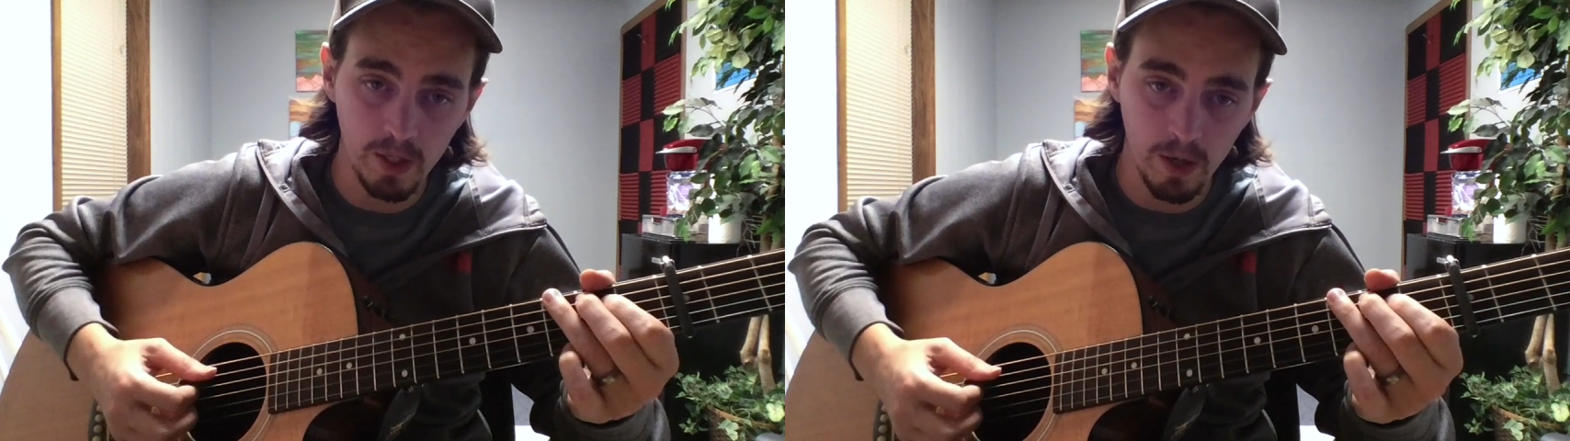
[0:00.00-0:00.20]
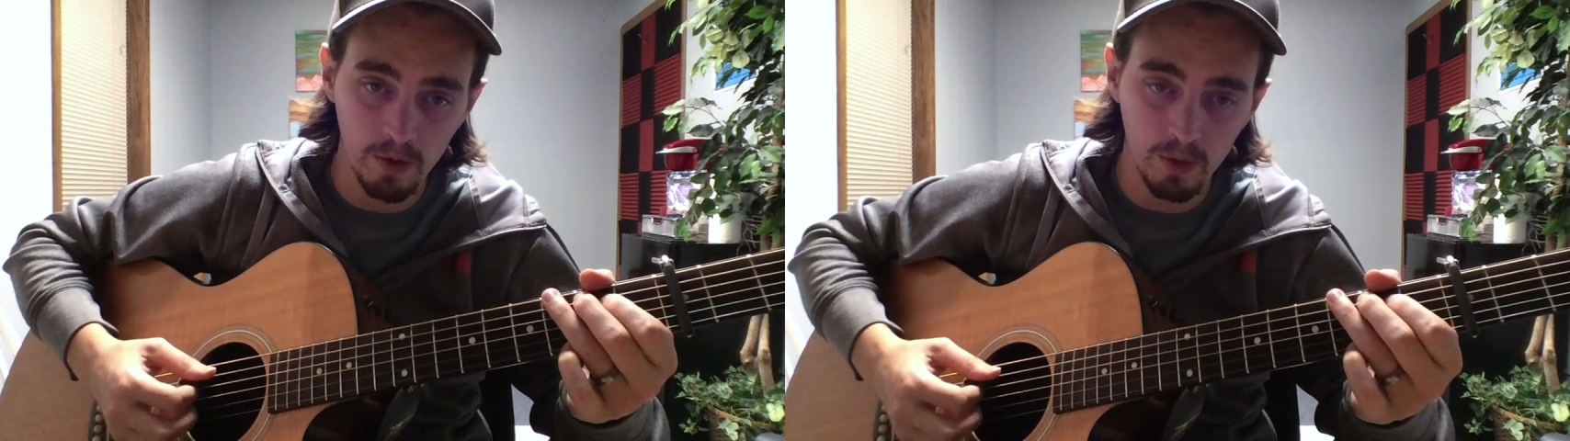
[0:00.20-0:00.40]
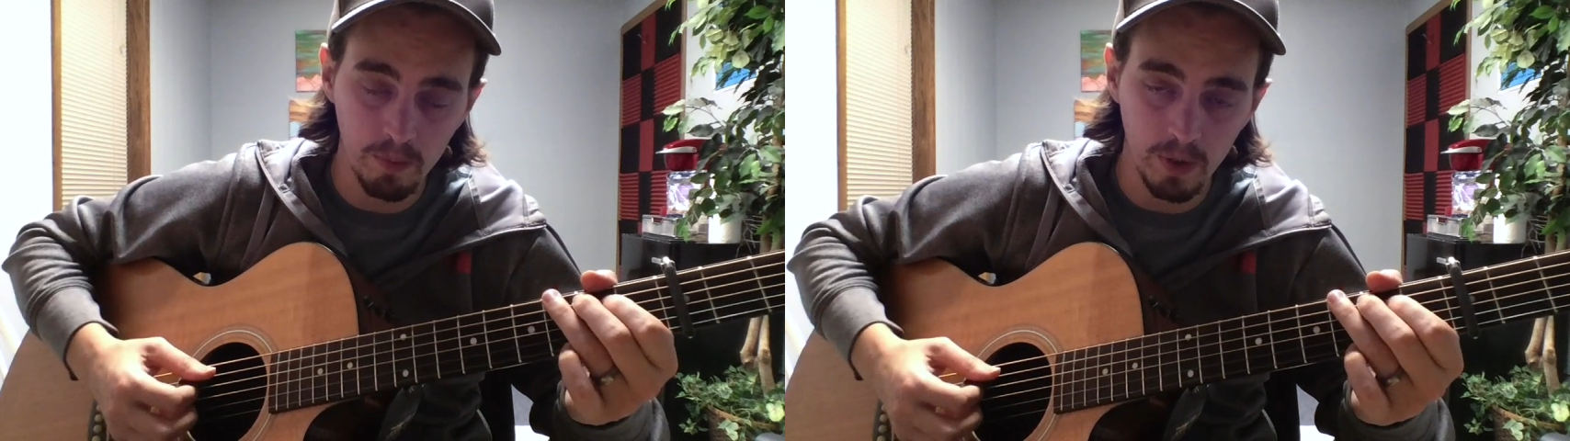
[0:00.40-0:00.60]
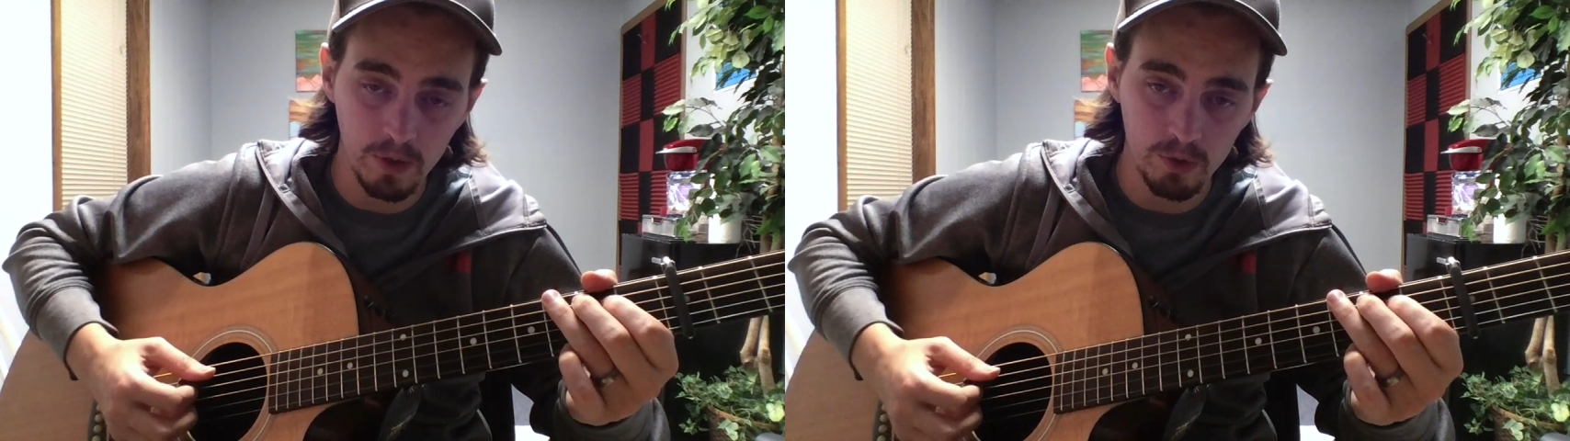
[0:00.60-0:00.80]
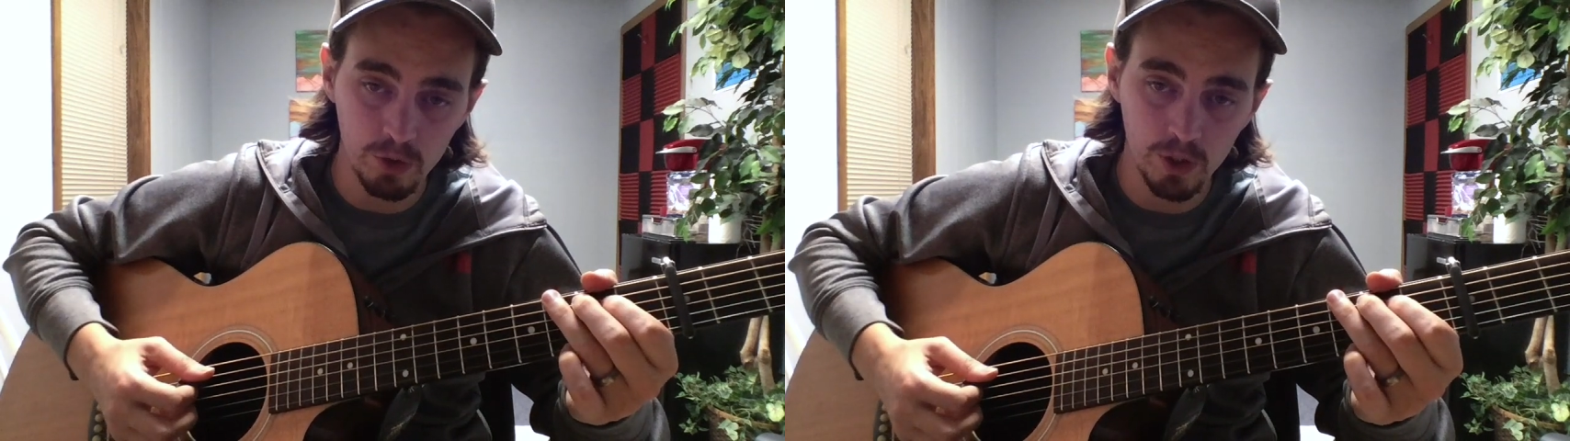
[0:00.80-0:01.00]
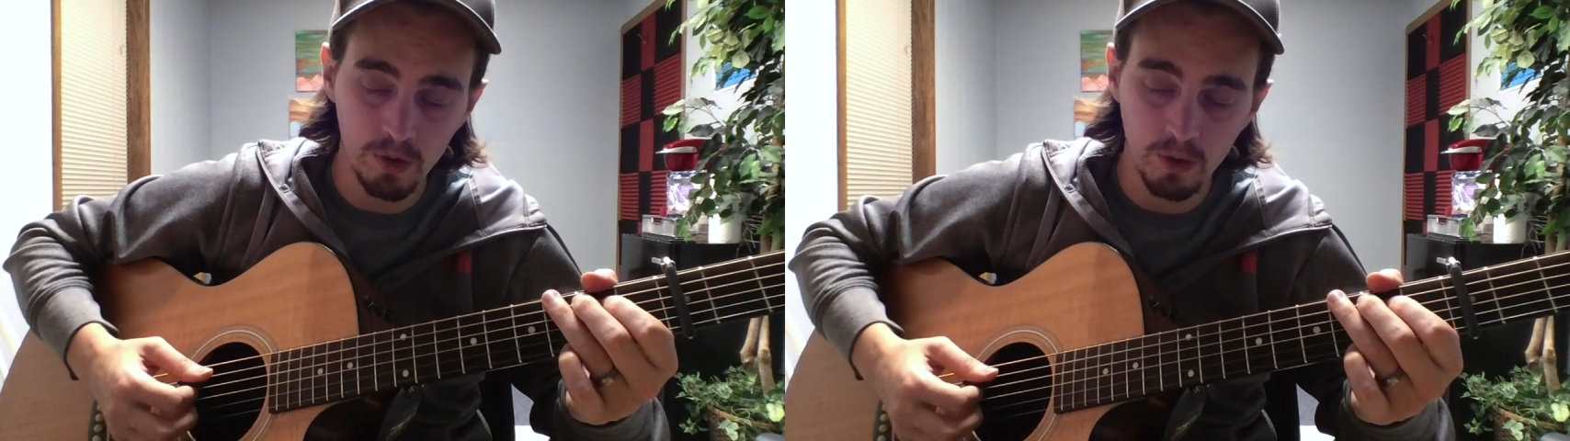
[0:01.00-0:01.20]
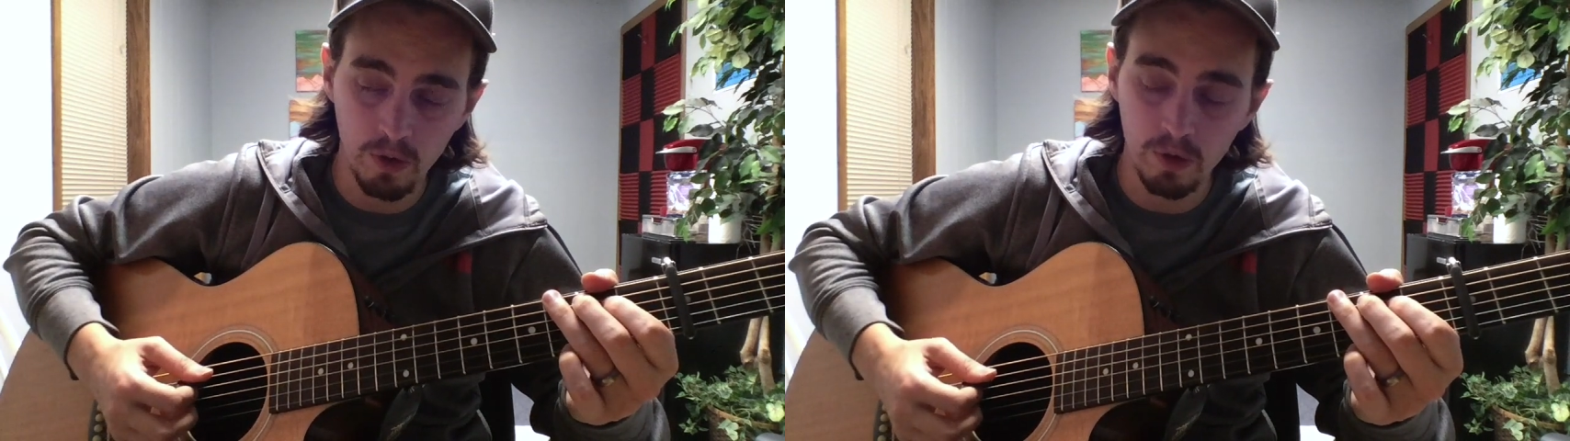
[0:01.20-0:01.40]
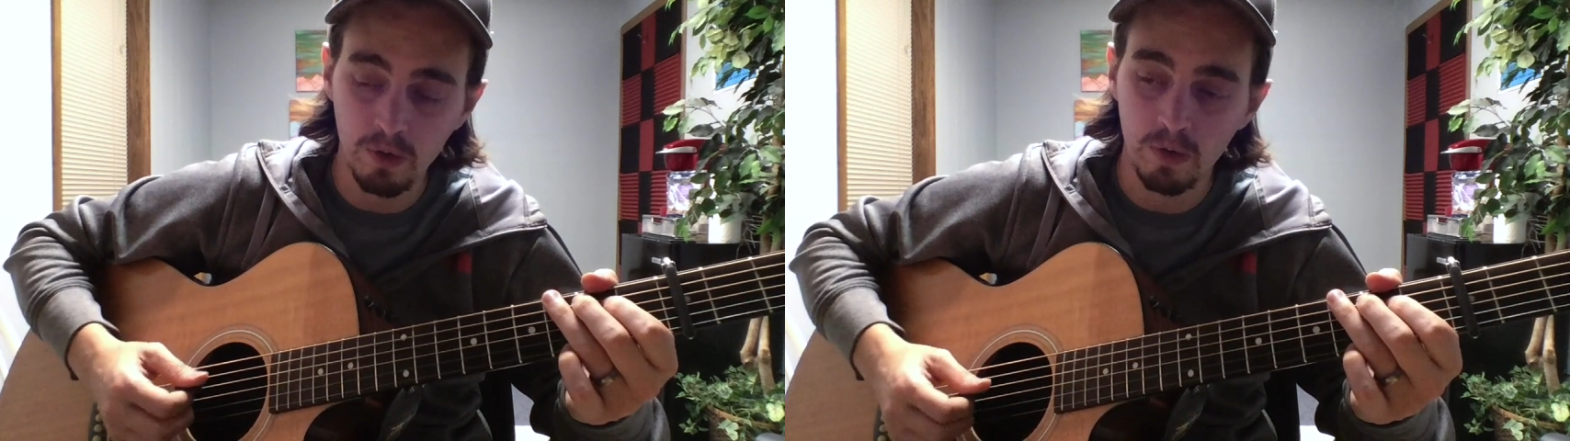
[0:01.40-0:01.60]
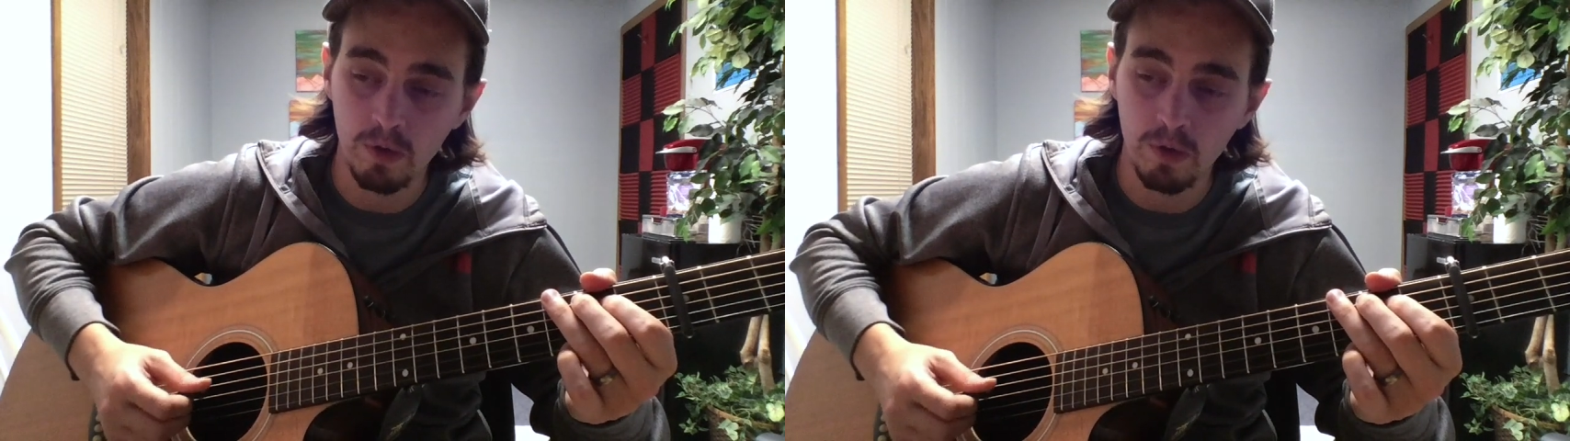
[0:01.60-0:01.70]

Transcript: down up on the G chord,